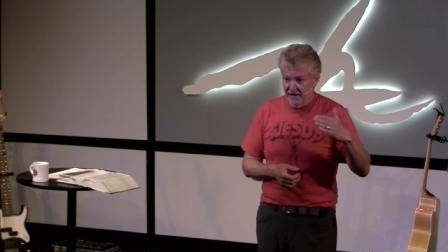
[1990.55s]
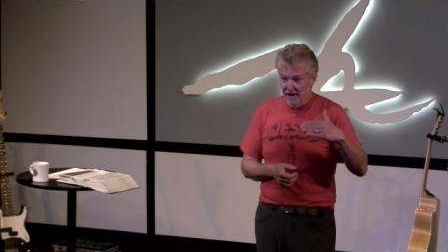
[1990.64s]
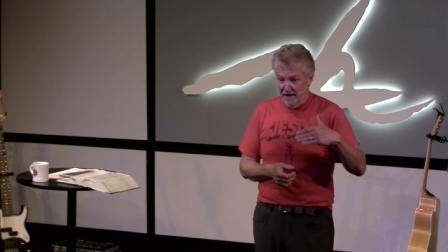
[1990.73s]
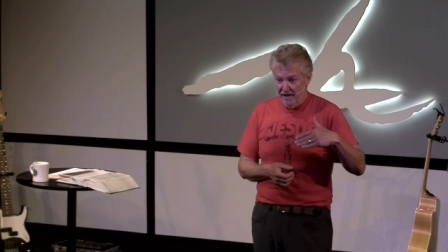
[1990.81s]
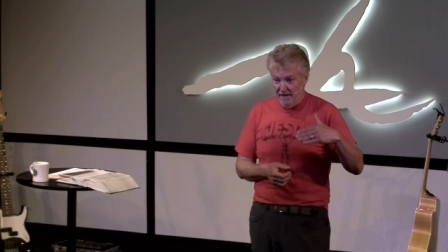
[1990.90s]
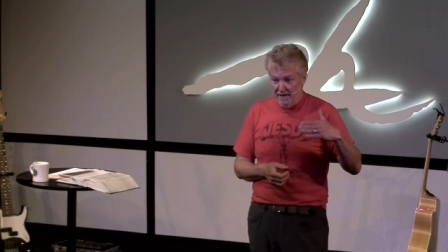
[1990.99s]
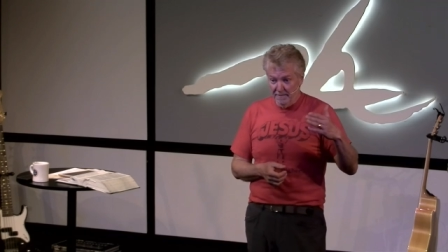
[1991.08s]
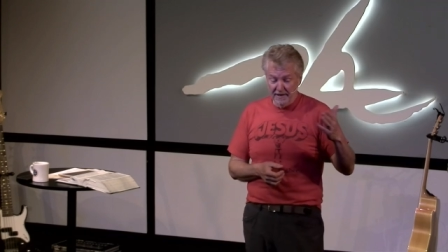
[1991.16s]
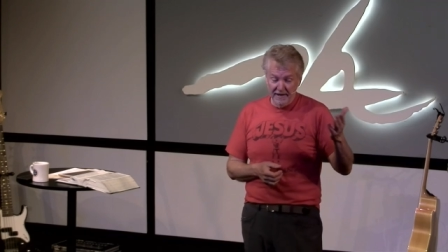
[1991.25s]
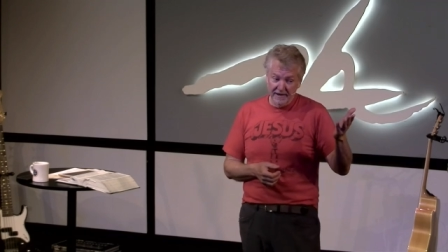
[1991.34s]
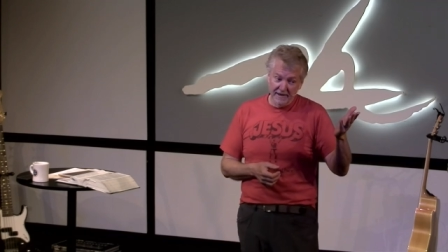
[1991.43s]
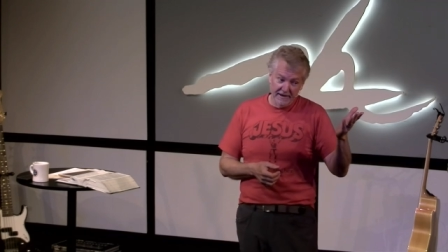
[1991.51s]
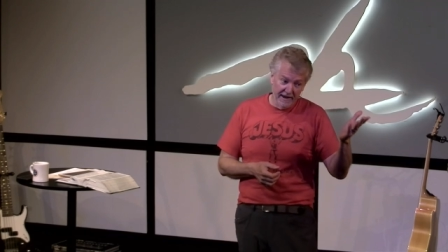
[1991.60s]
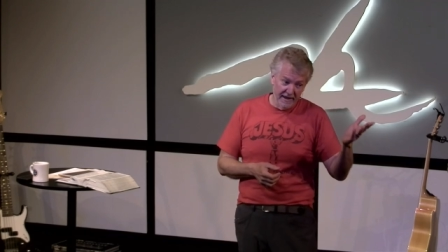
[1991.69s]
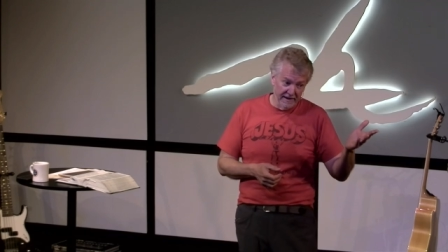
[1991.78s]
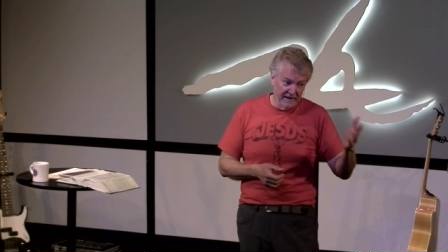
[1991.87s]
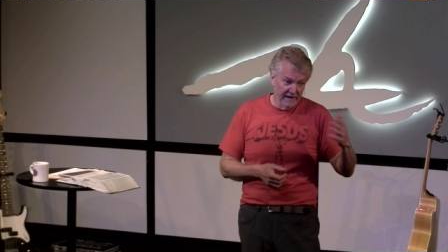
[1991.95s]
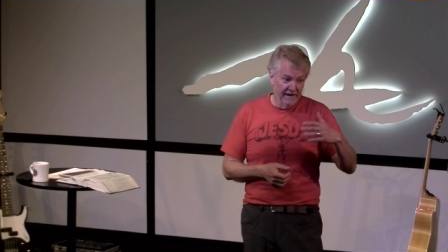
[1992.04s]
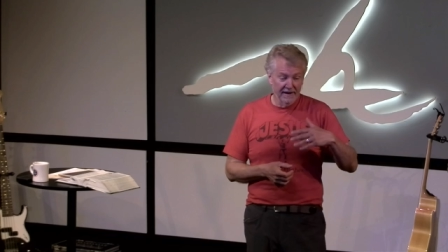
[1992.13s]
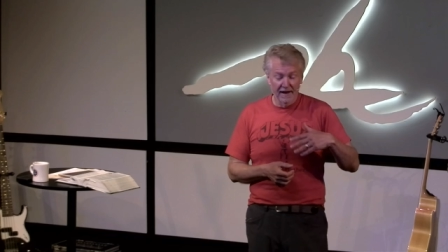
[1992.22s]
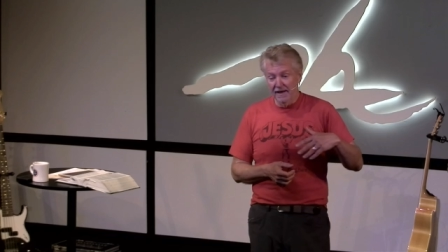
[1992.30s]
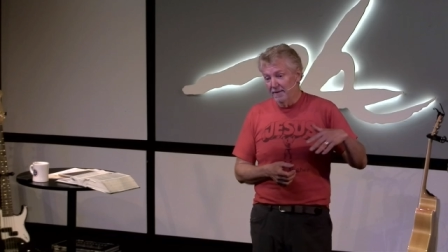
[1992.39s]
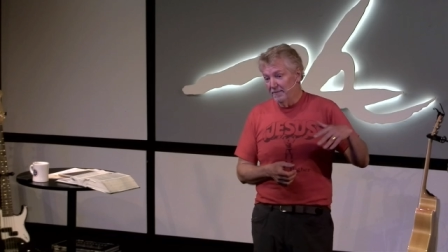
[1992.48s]
Coming again,
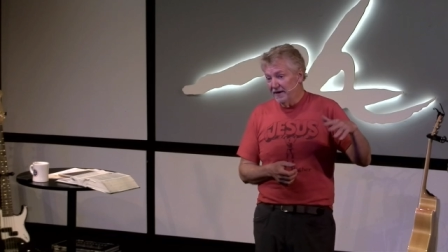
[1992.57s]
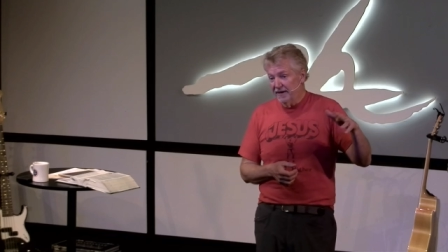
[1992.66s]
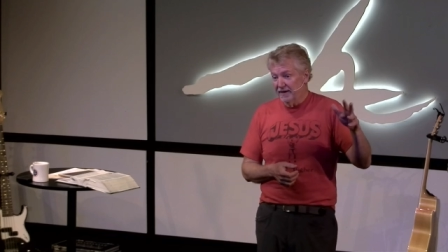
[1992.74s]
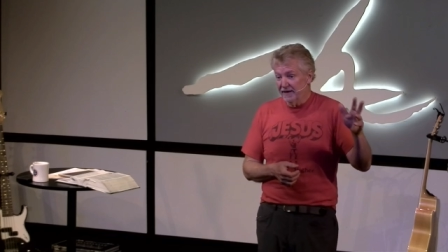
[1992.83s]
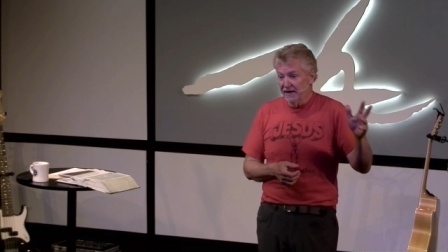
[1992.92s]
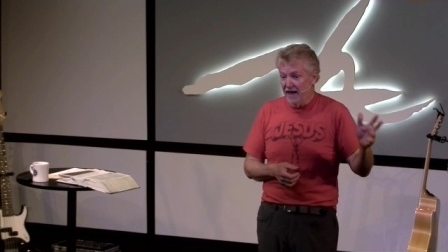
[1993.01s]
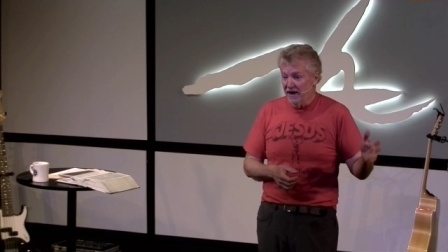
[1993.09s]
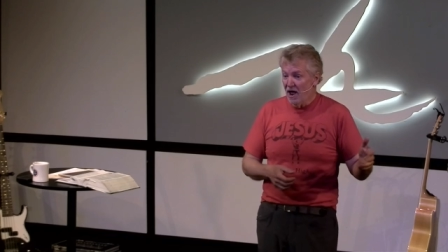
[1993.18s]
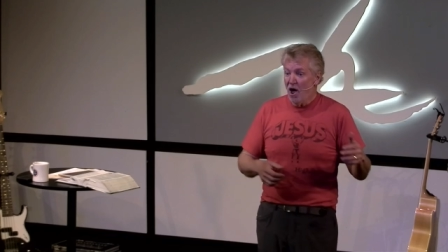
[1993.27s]
coming again.